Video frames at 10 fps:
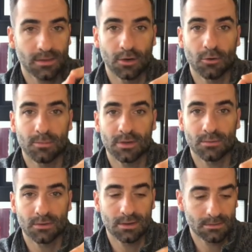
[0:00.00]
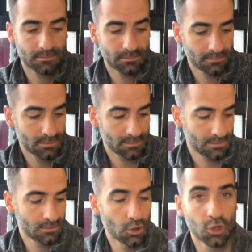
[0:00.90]
therapy where they
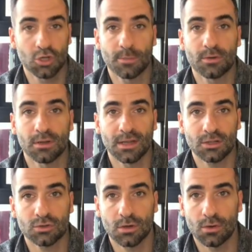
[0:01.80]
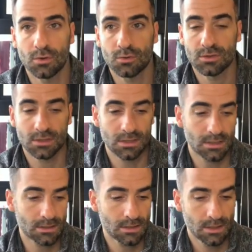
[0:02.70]
hook you up to electrodes and
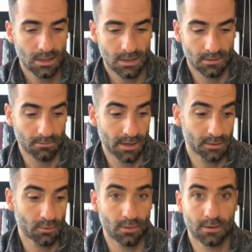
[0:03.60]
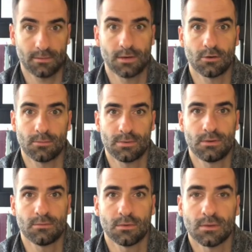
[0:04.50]
then the microwave
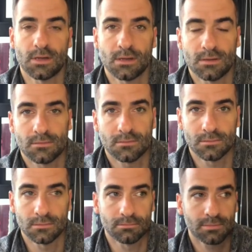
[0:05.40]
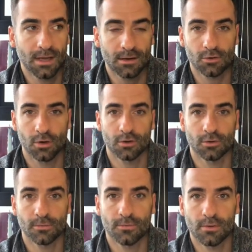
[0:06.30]
therapy where they kind of cook
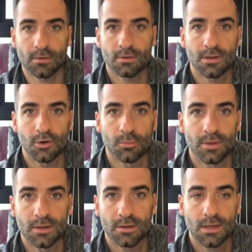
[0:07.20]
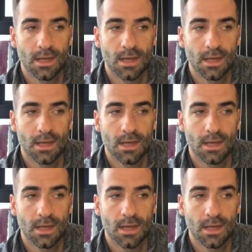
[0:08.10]
your foot a little bit.